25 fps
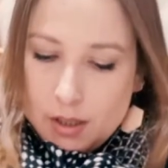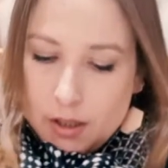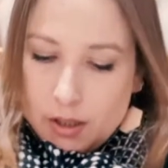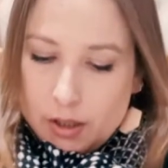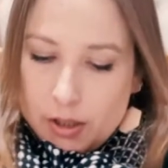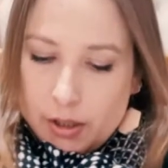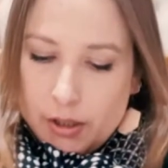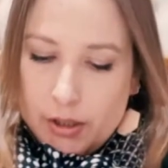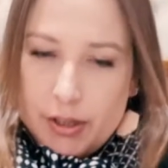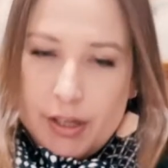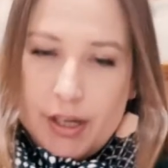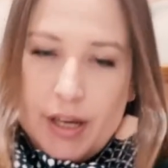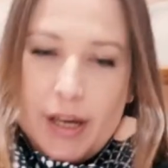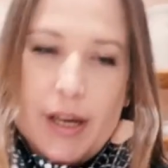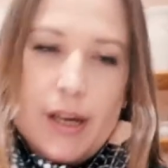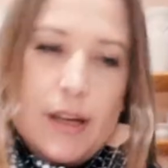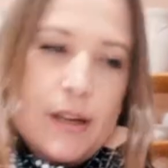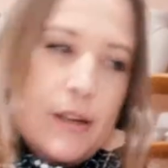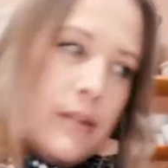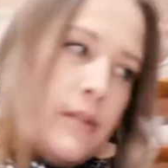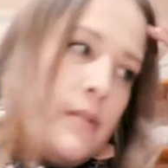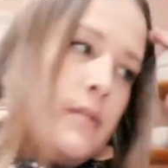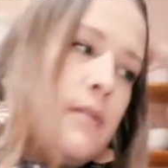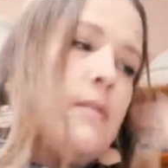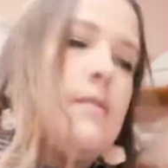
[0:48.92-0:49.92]
Okay,
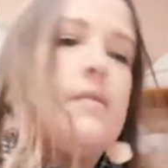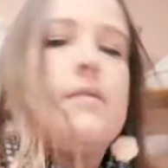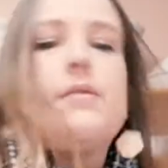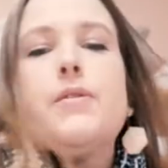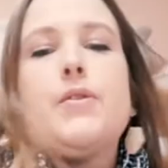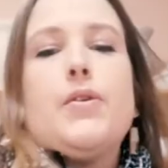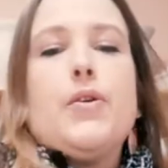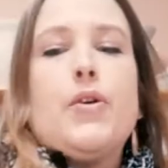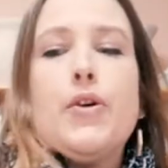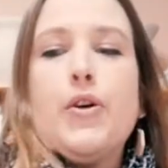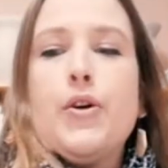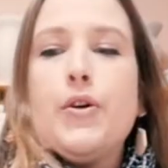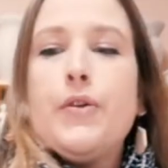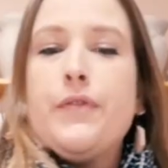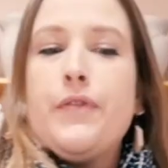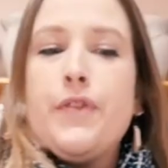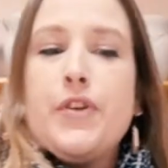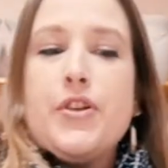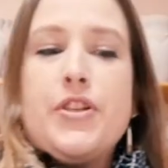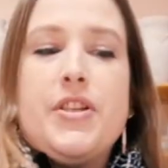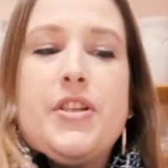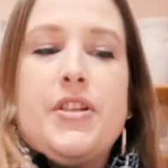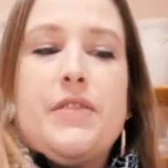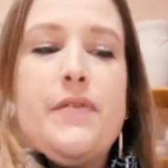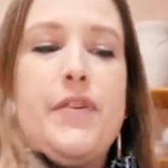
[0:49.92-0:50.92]
so first
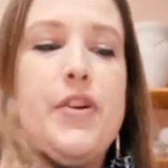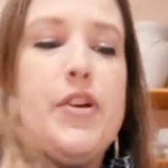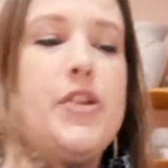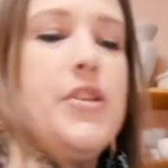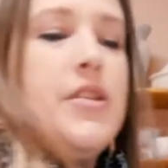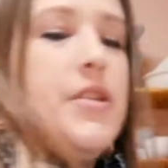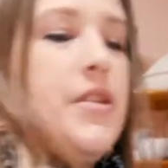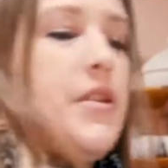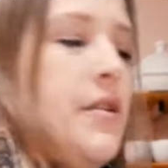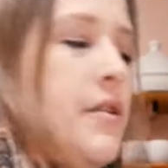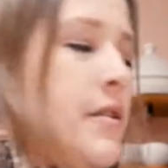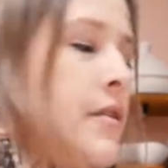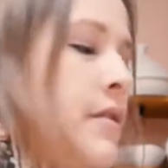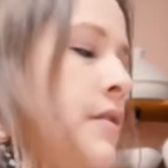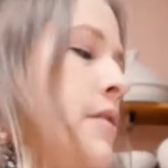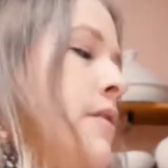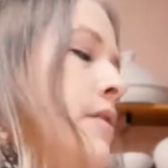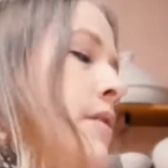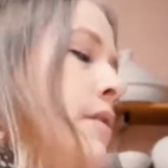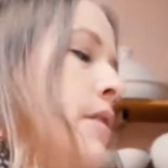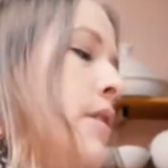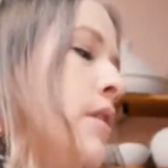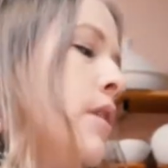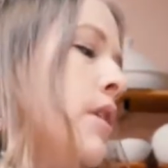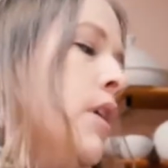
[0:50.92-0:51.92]
things first,
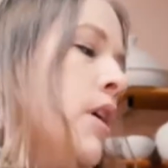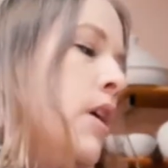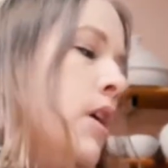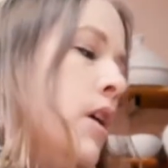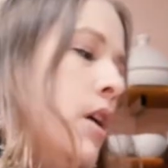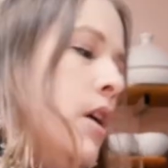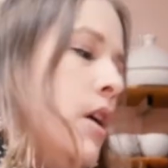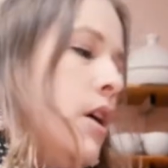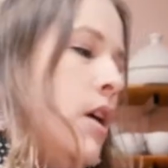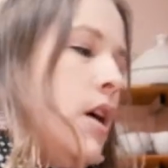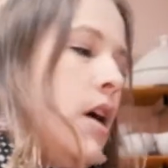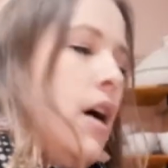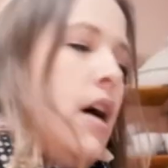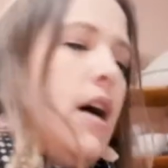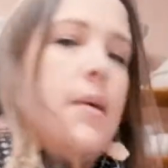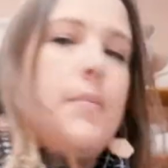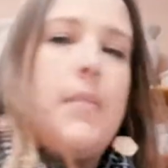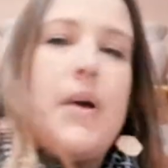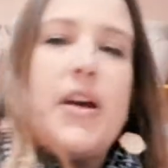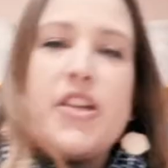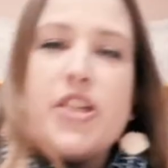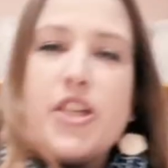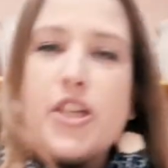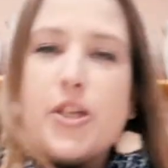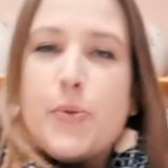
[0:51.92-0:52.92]
I'm
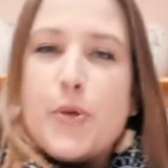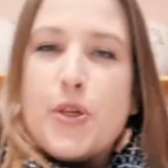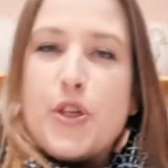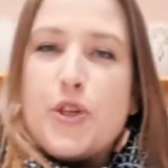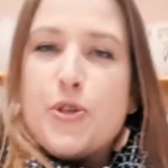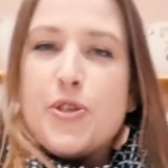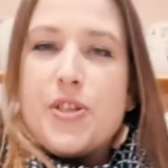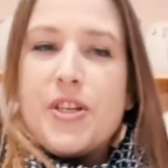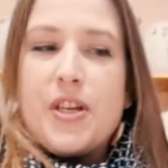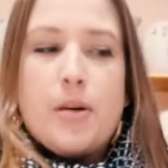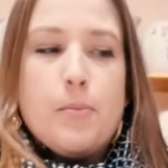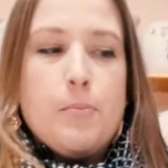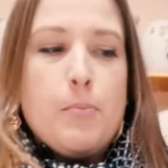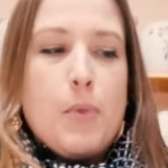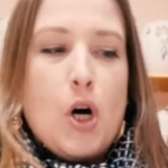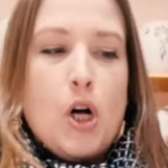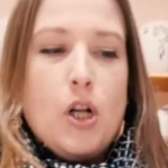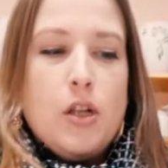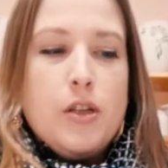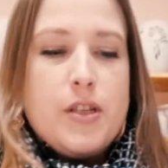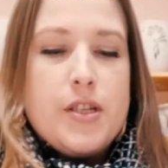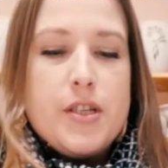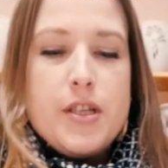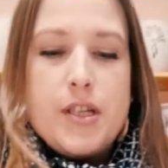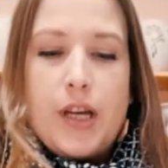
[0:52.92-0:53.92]
actually using a
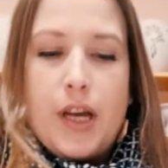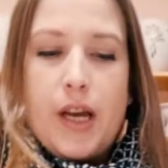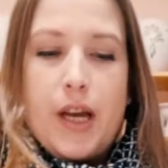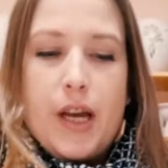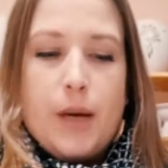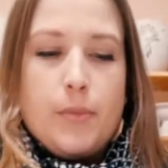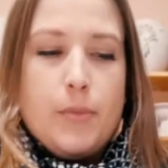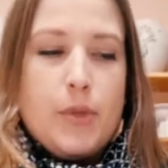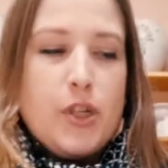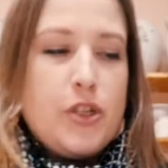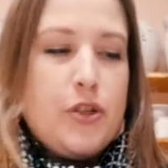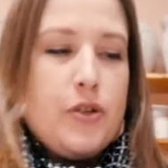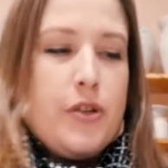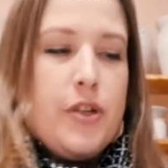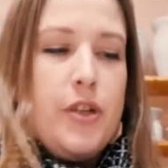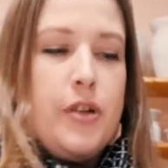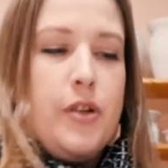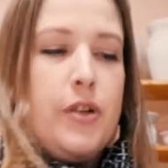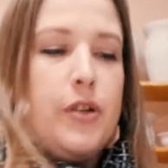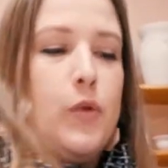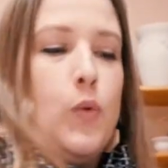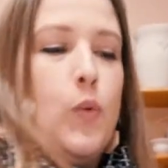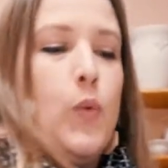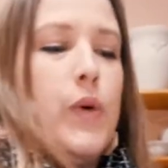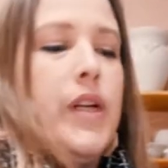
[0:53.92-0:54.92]
mold today. I'm not doing it
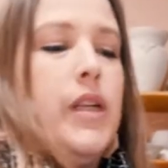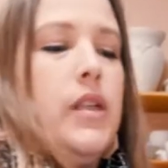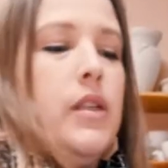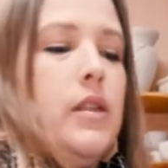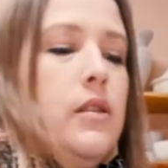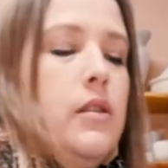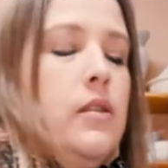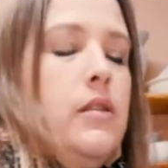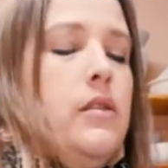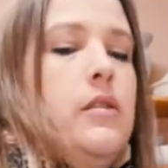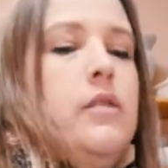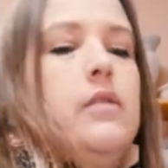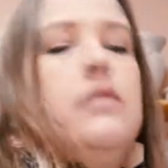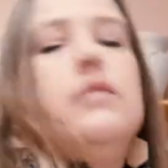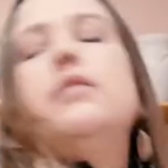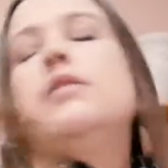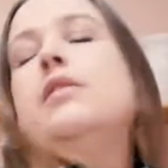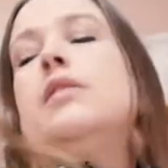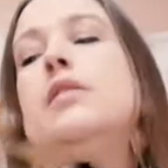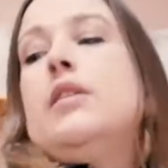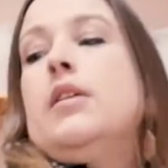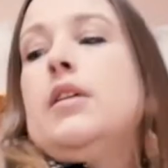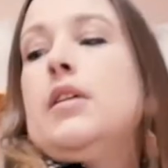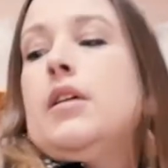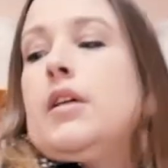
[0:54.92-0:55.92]
on the wheel.
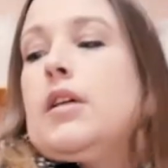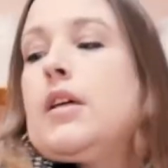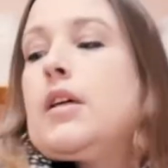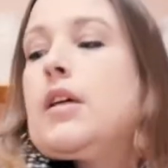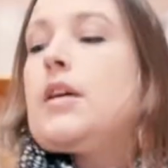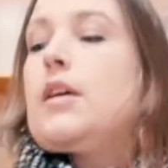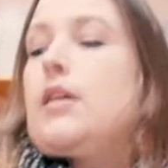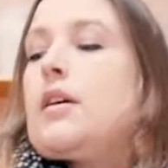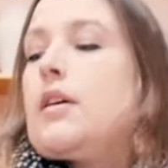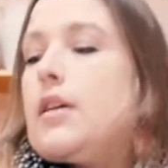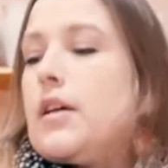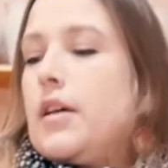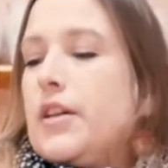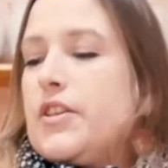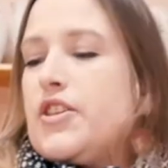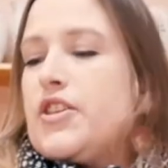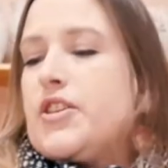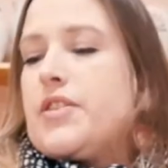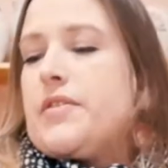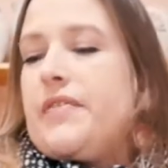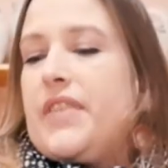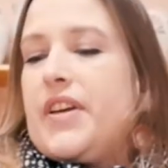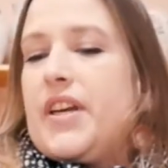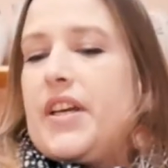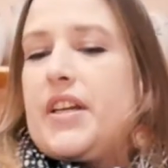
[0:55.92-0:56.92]
I
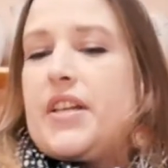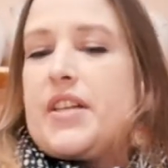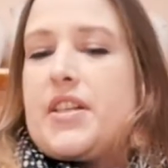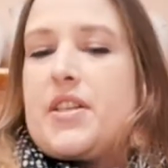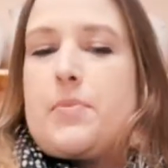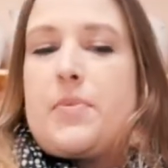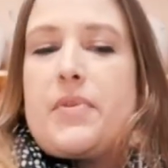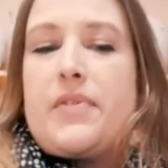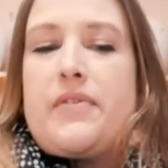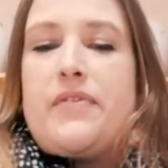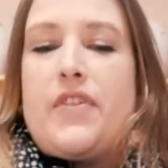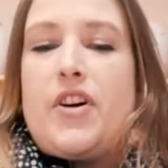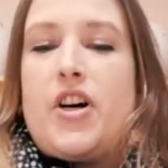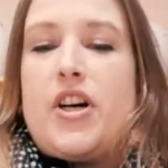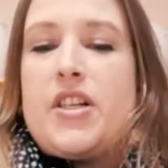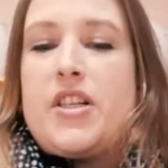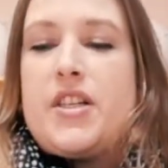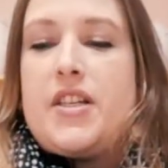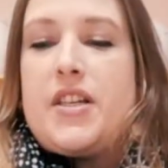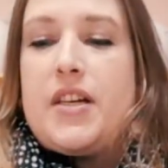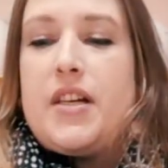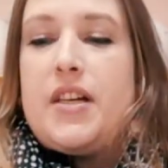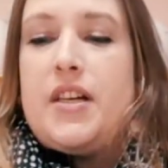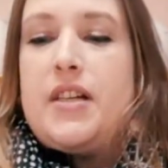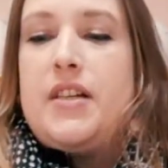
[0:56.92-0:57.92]
just figured it's a bit
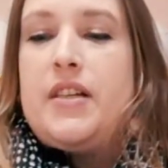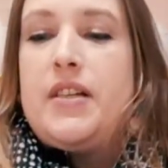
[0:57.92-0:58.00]
faster.